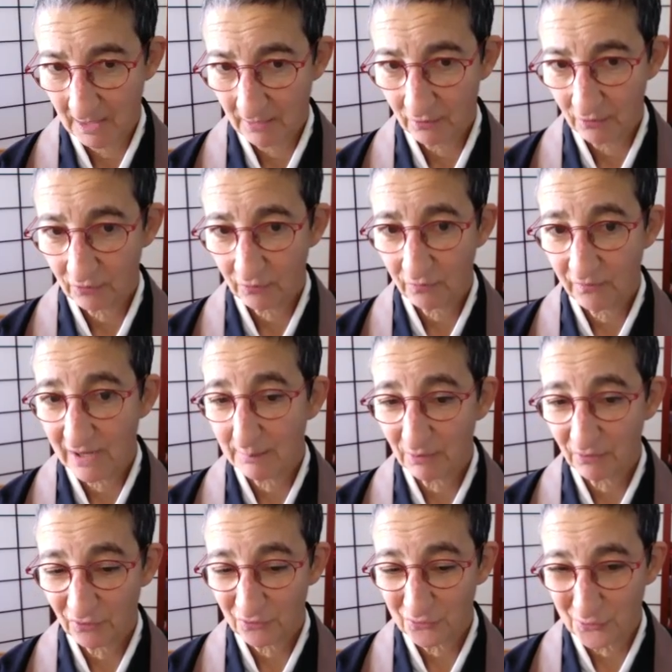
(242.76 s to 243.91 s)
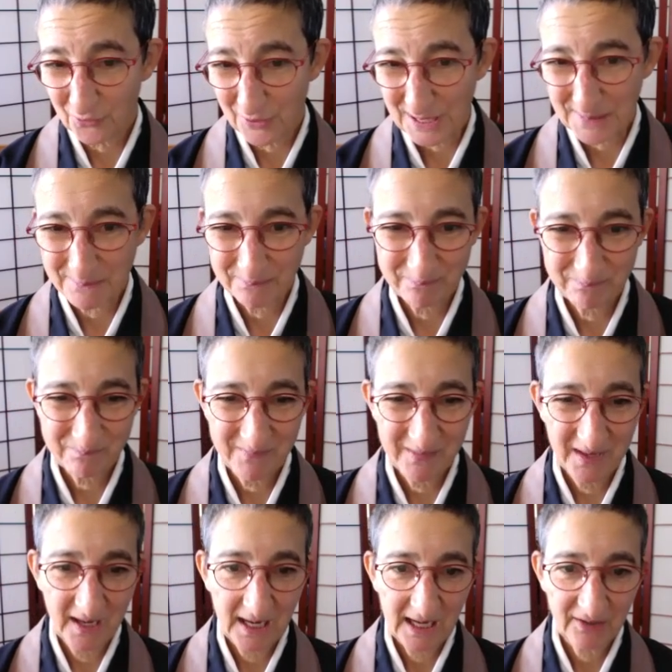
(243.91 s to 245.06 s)
There's a famous story
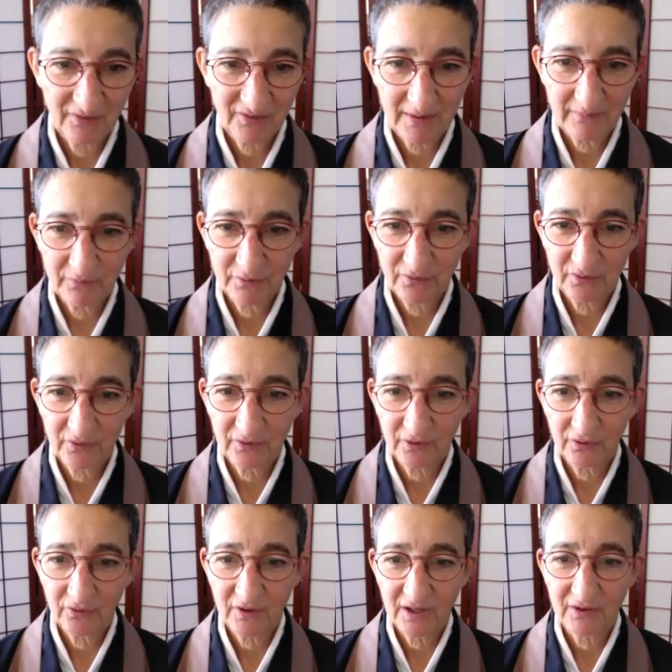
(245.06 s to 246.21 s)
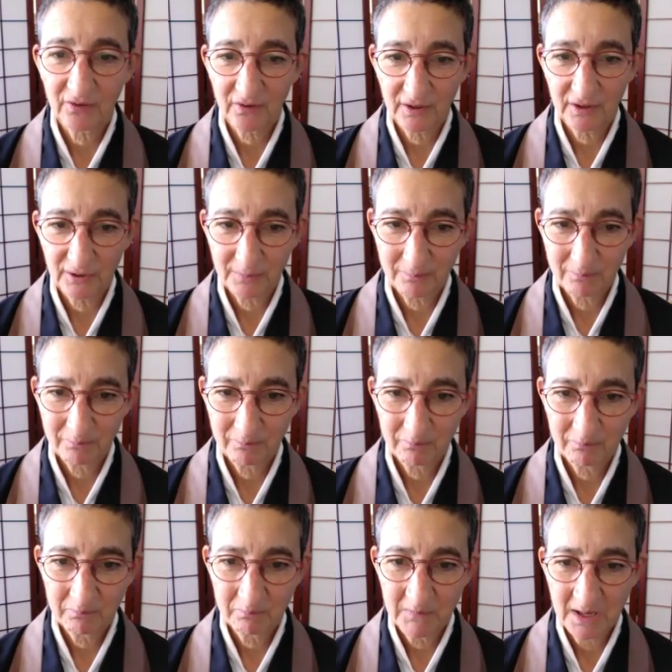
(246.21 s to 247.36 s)
at San Francisco Zen Center
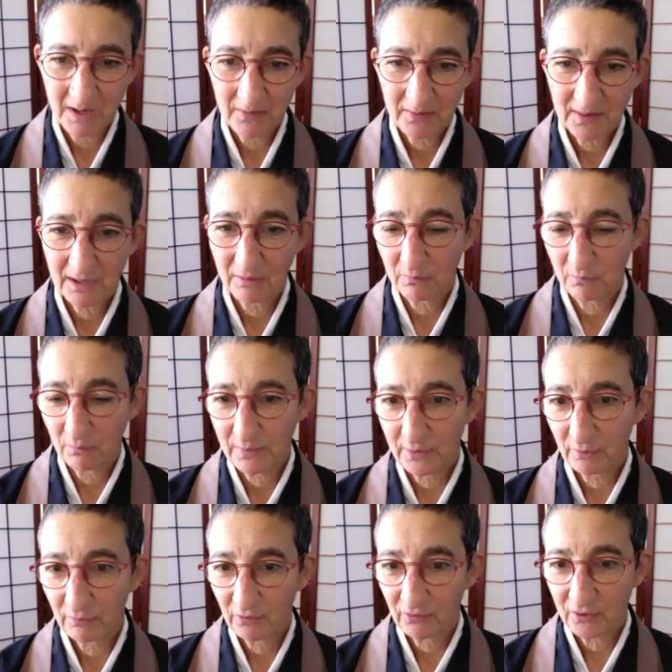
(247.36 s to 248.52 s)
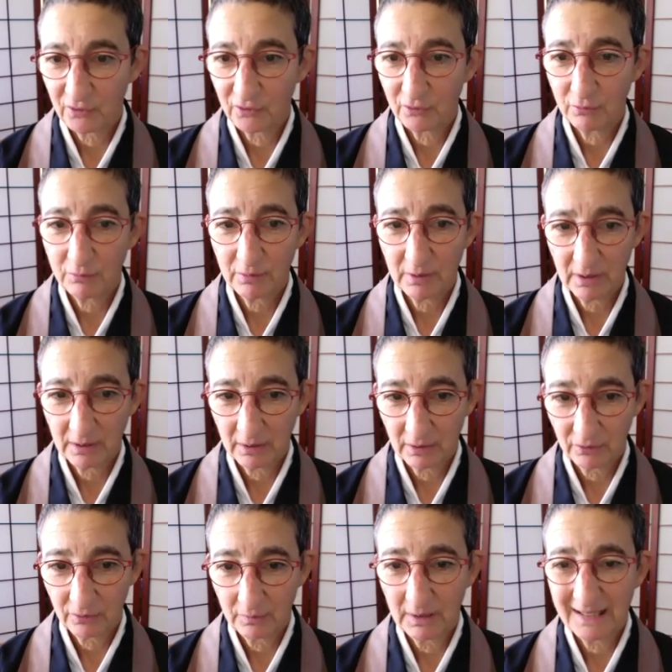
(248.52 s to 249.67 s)
that when there was a new
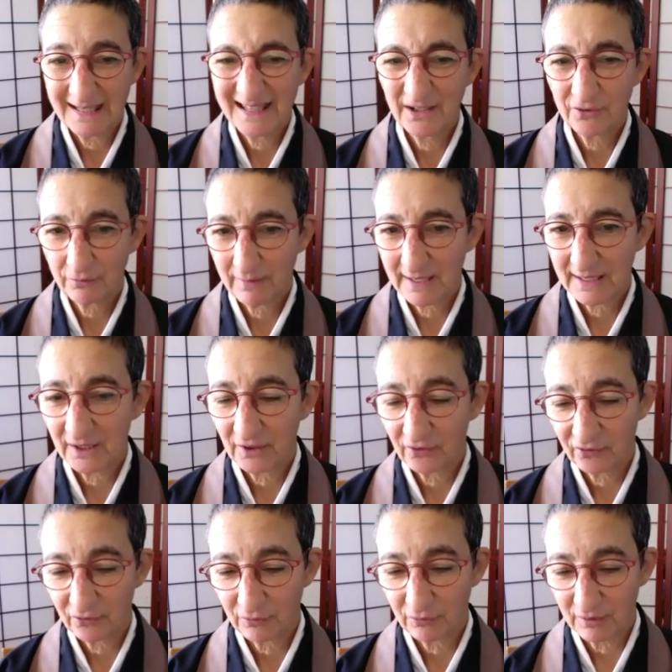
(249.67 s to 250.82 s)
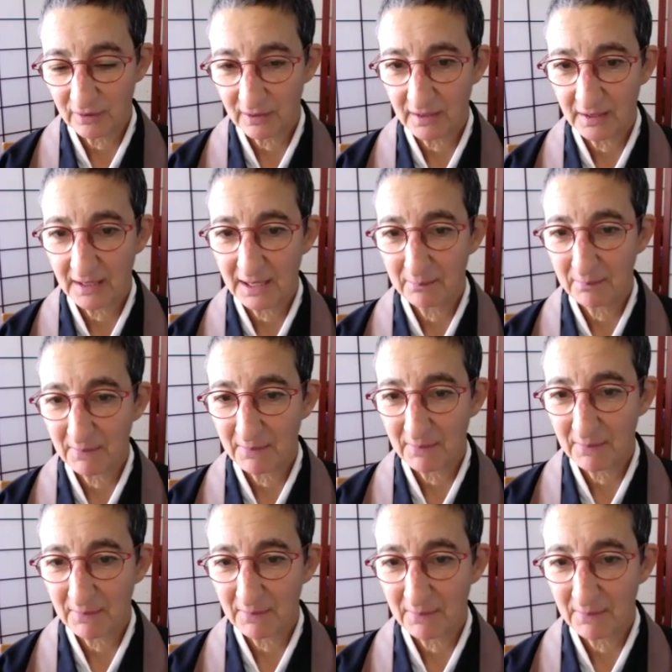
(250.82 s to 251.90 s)
in-training student named Mel,